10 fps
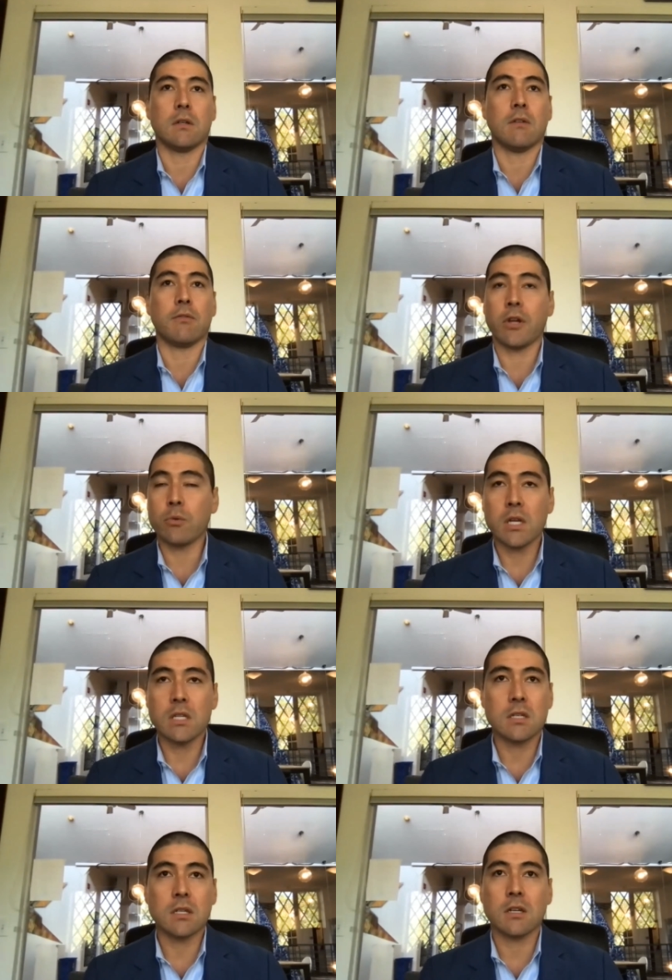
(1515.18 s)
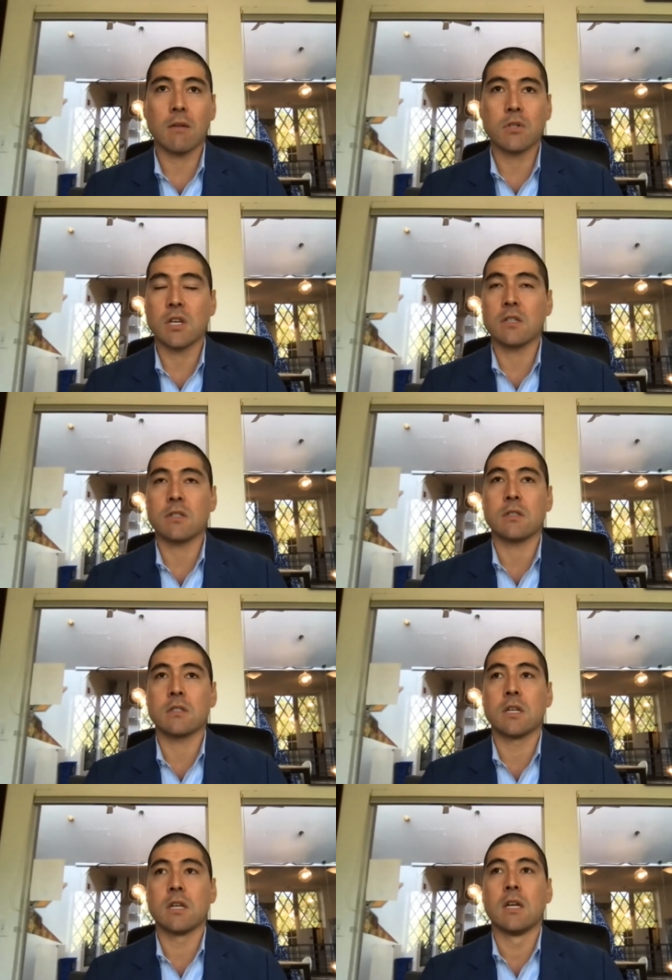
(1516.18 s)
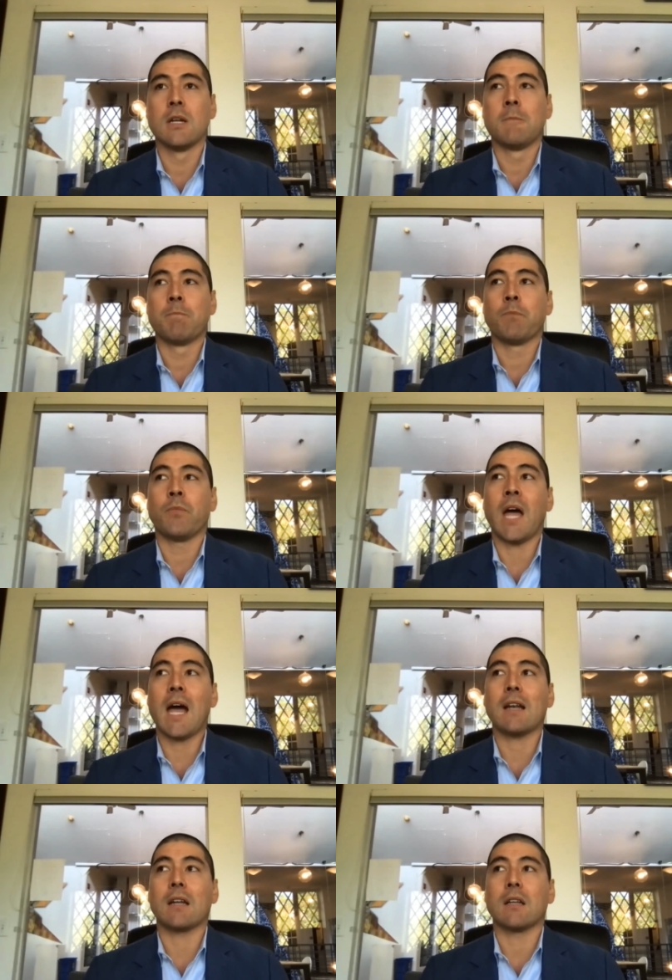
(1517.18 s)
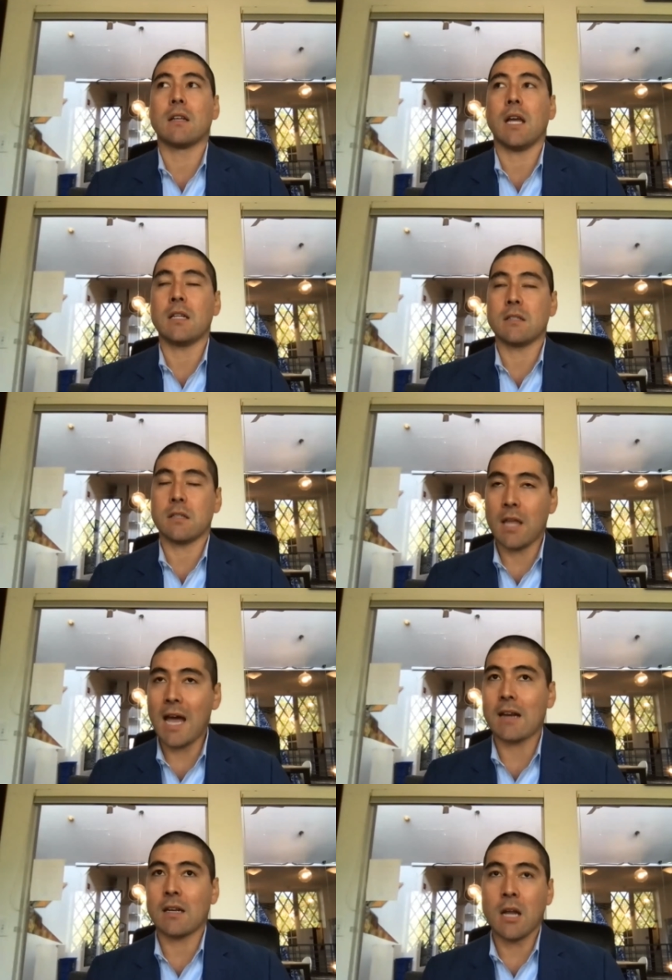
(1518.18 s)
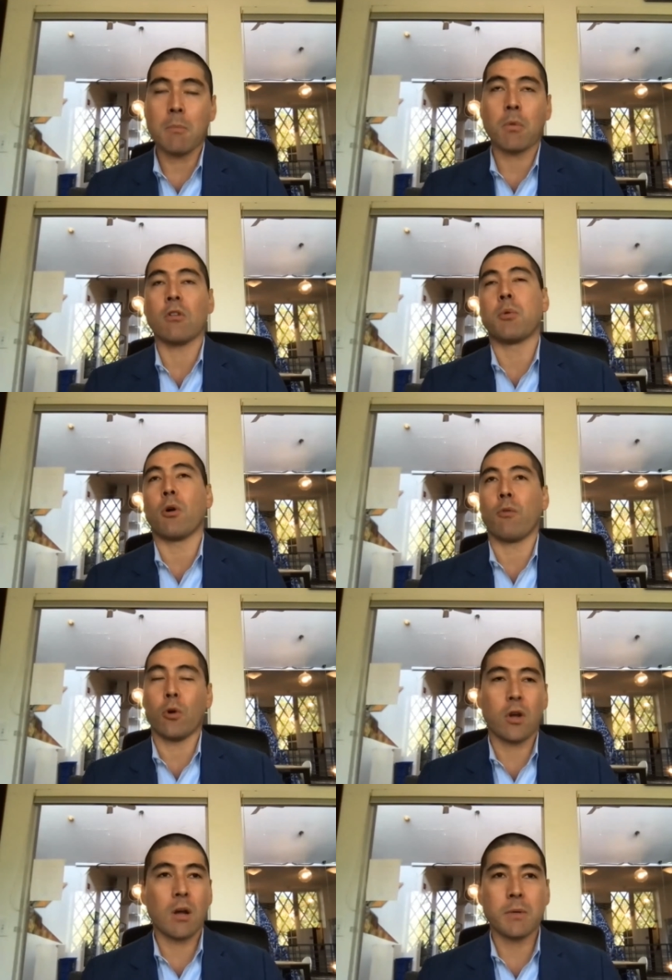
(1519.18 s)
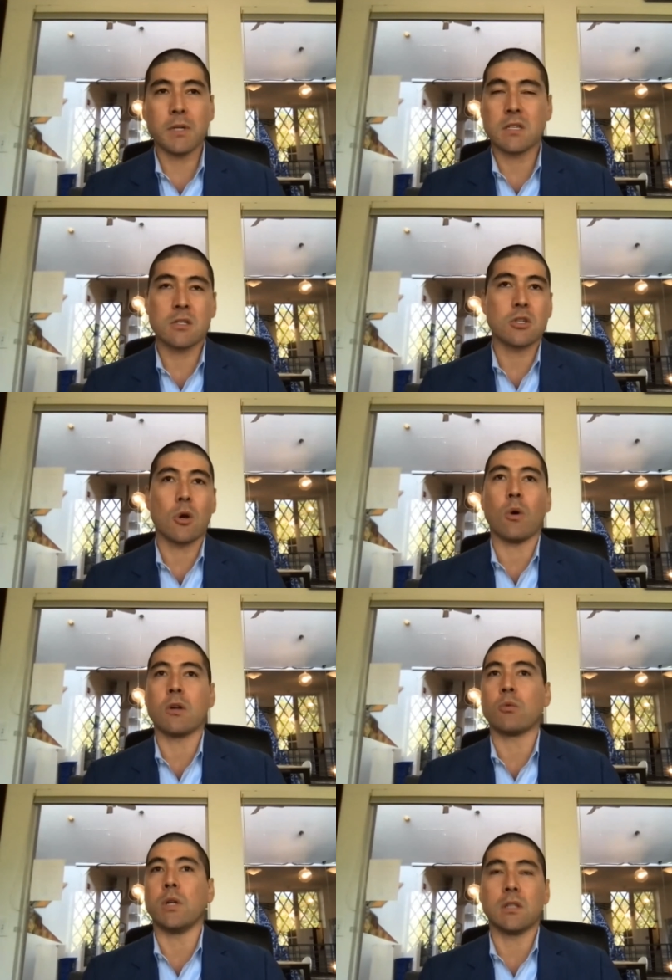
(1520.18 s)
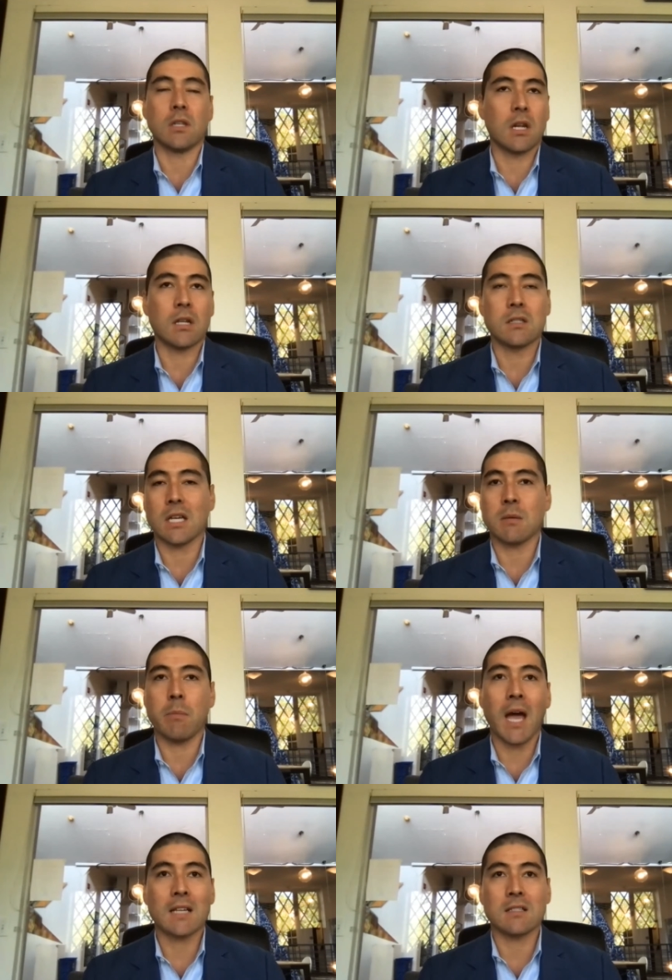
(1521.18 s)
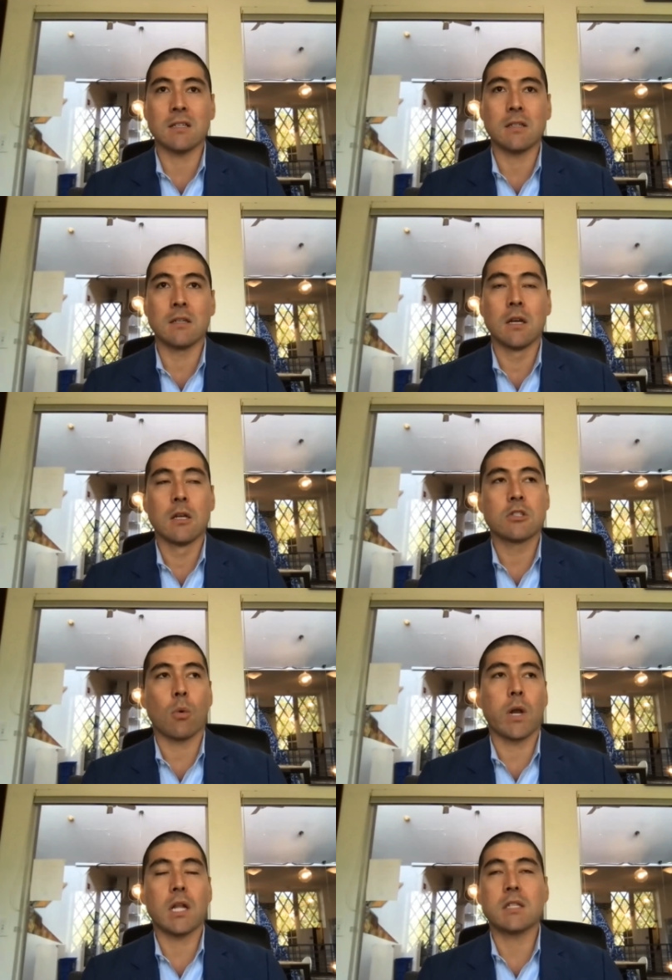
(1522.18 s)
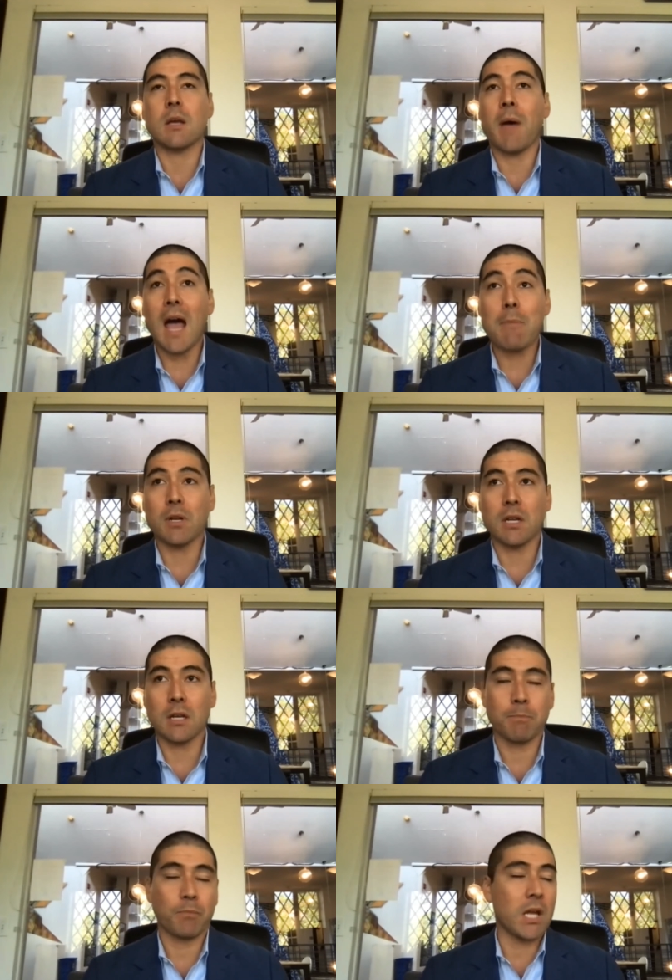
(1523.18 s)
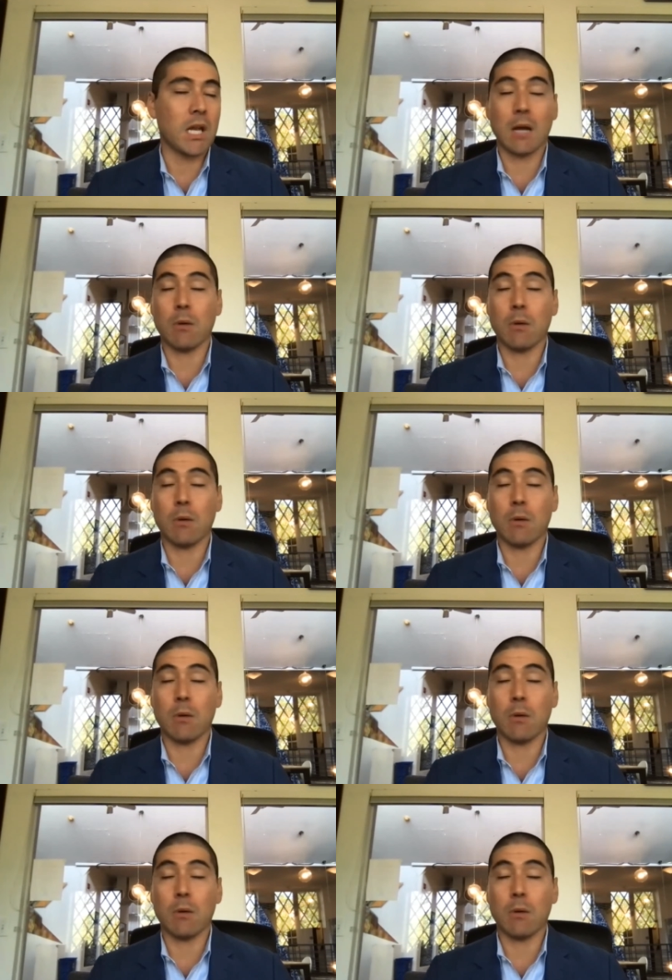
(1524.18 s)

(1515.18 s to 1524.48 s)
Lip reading: fundraising conversations. That number of portfolio companies is so unwieldy that it takes a backseat. So what ends up happening, and I